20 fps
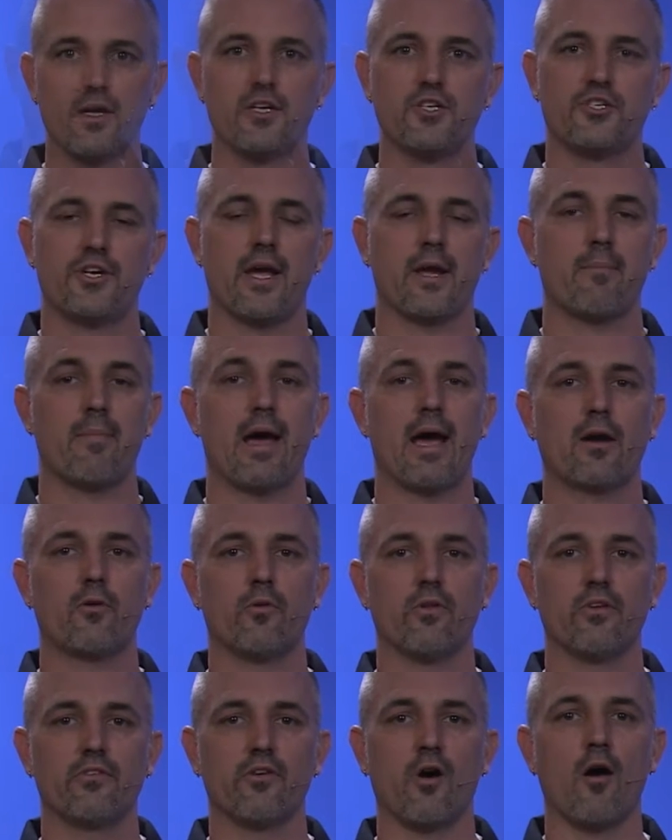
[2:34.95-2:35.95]
Check
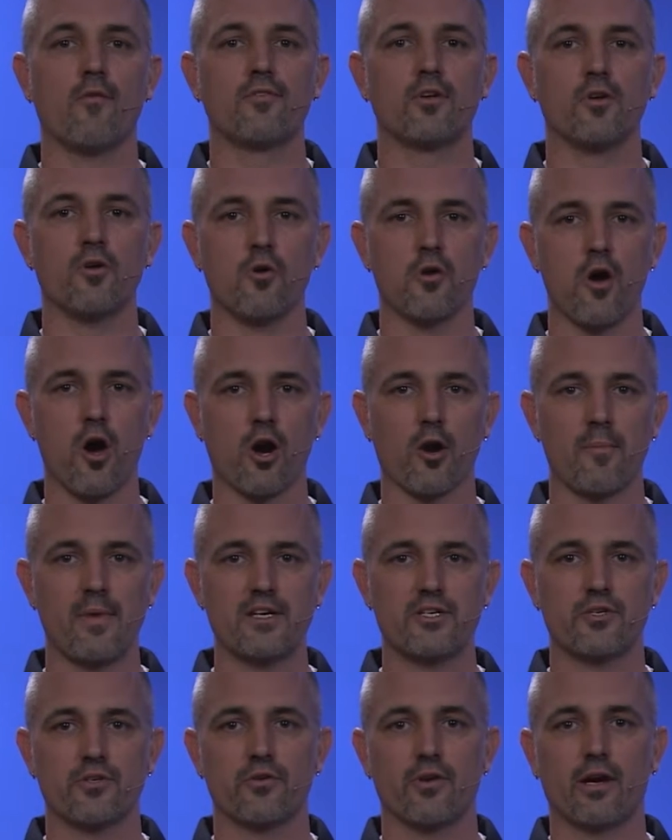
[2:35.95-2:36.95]
back with us often on
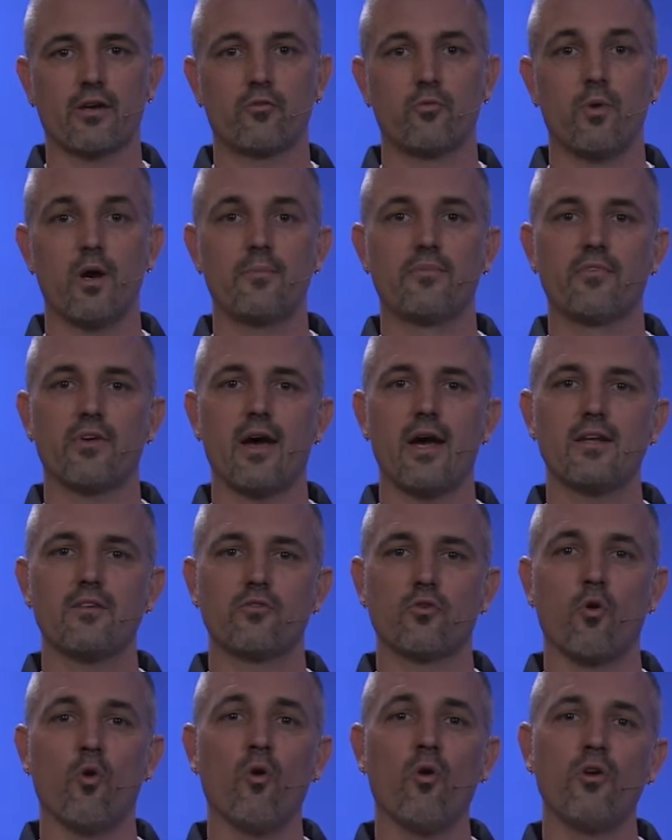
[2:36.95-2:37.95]
Automation Direct's
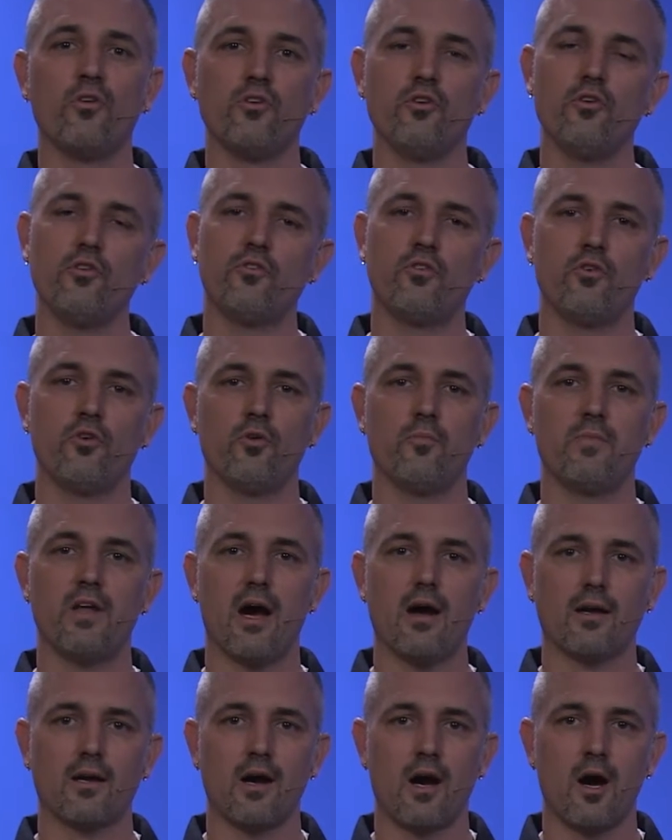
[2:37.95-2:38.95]
websites or on
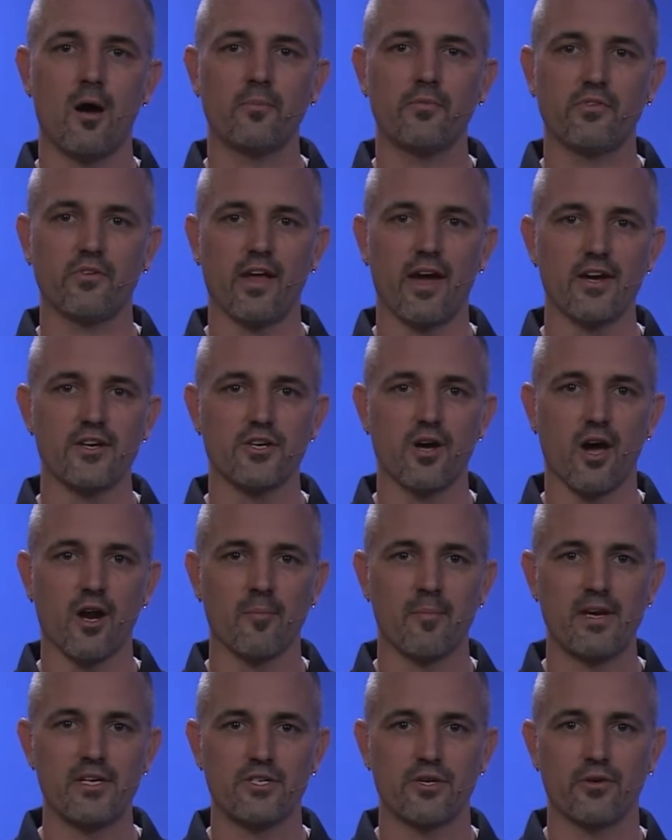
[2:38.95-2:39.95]
youtube.com slash
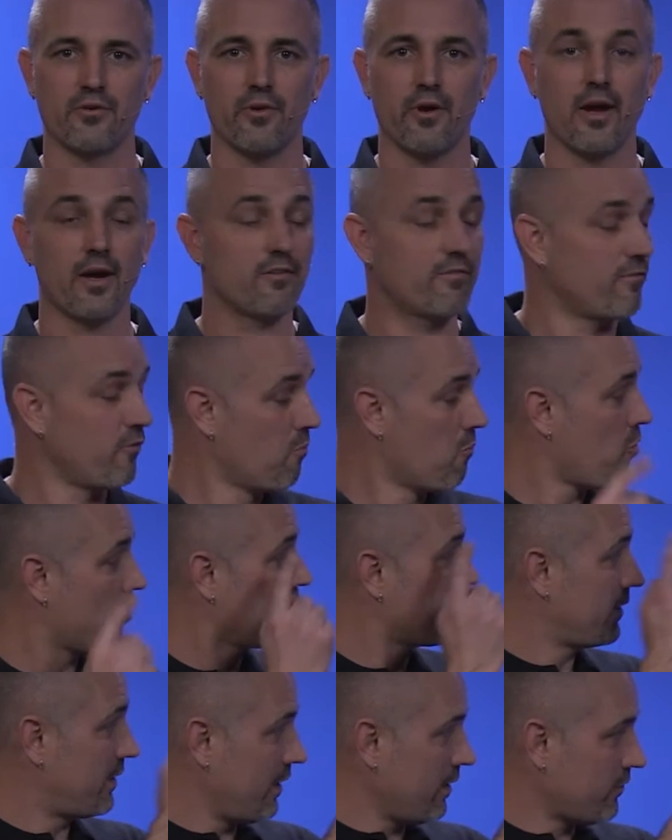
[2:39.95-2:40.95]
automationdirect for
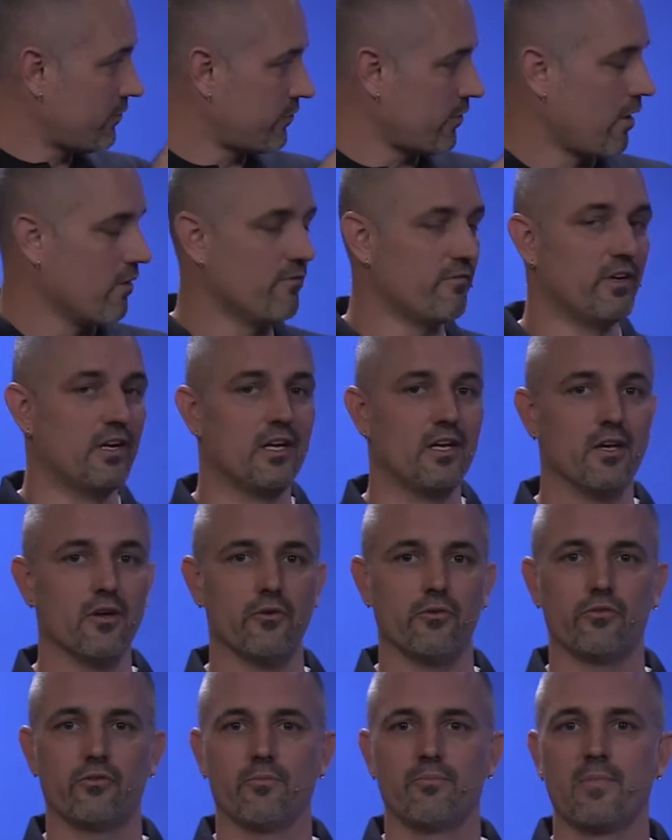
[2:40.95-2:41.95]
more Kickstart
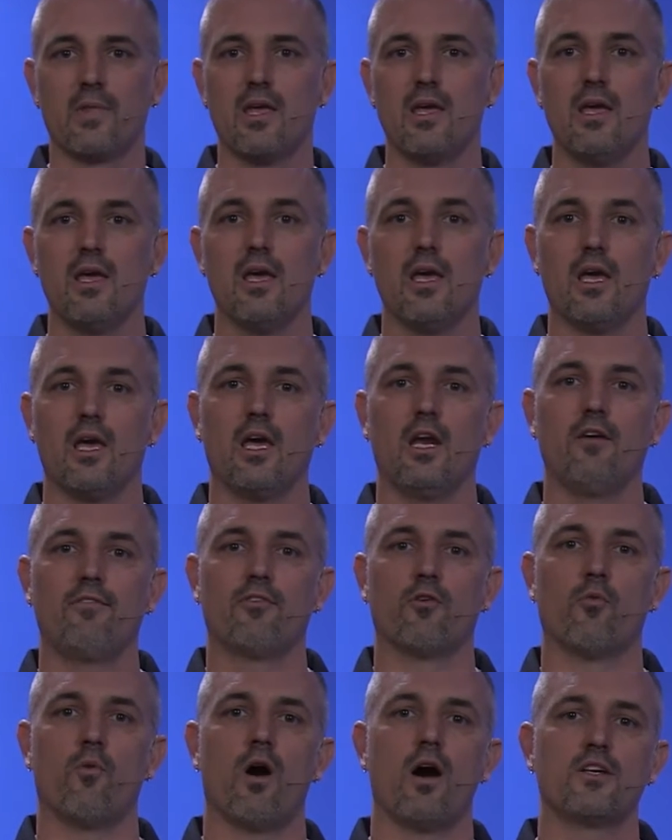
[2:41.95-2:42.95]
videos. And
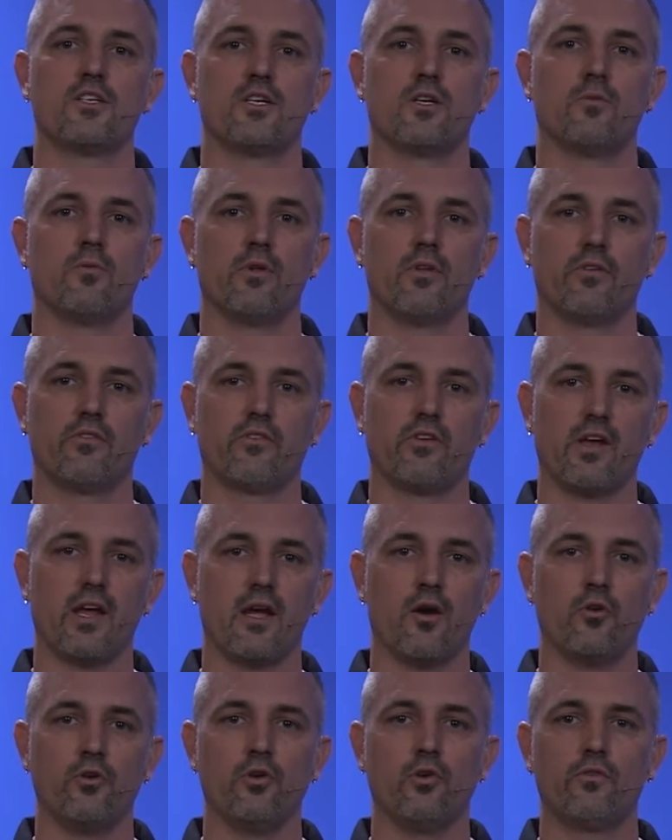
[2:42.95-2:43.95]
if you're watching with us
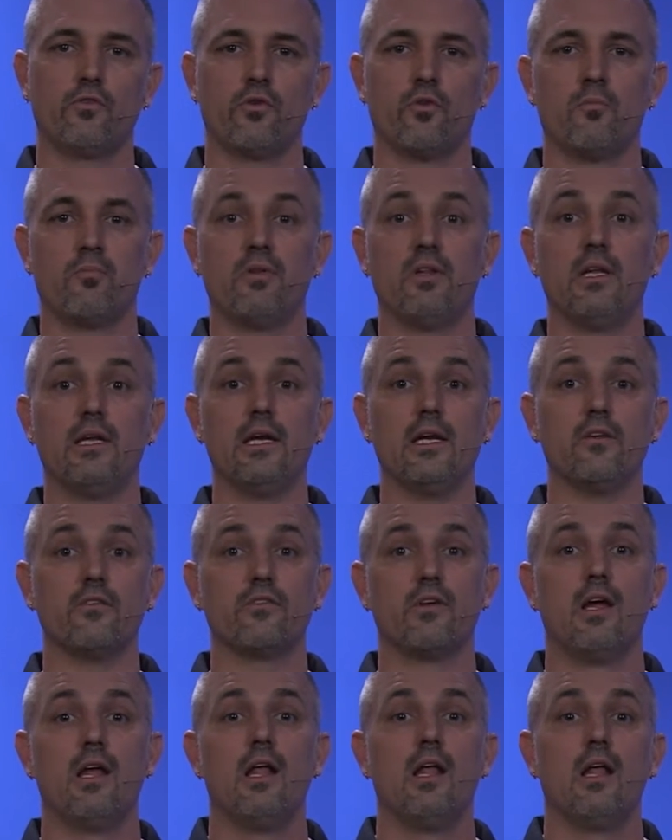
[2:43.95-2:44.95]
today on YouTube, please